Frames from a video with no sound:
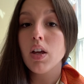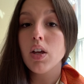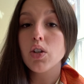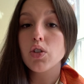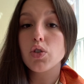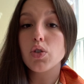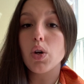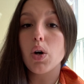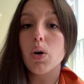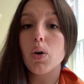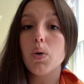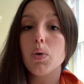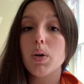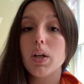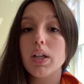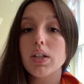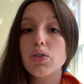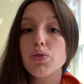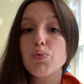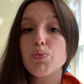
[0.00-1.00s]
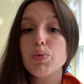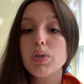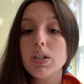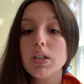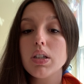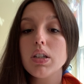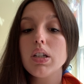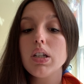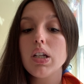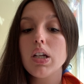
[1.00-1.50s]
So it's
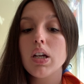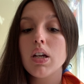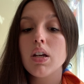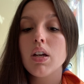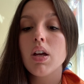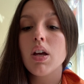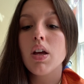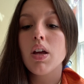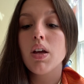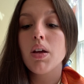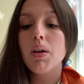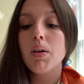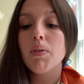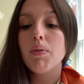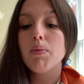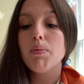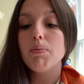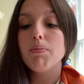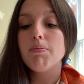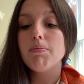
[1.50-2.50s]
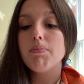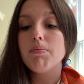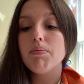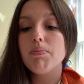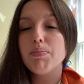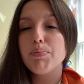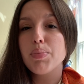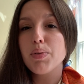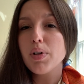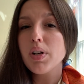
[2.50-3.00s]
really
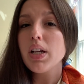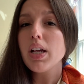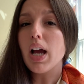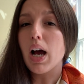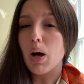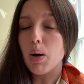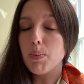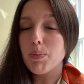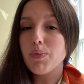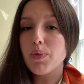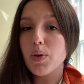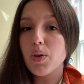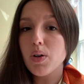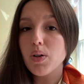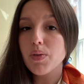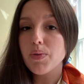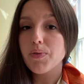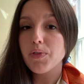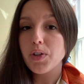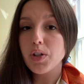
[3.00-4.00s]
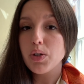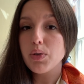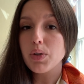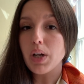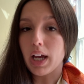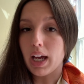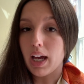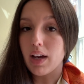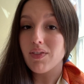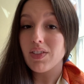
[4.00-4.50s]
pretty helpful for you to
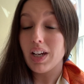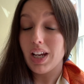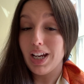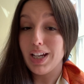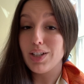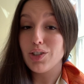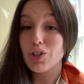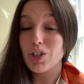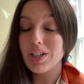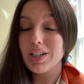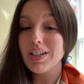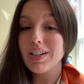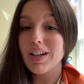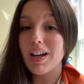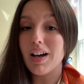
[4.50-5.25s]
have an agent,